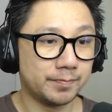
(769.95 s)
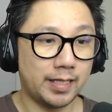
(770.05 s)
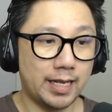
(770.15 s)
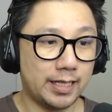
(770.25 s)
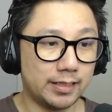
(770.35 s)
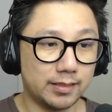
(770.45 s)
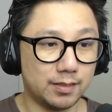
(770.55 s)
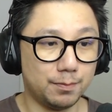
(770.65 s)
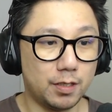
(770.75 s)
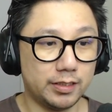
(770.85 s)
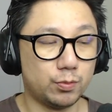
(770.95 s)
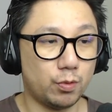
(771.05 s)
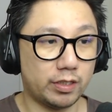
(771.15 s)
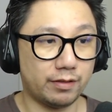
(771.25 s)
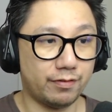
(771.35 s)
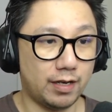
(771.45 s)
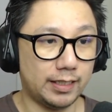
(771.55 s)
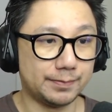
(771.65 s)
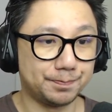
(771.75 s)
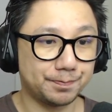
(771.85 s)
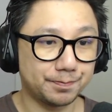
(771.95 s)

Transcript: then the mod is working fine.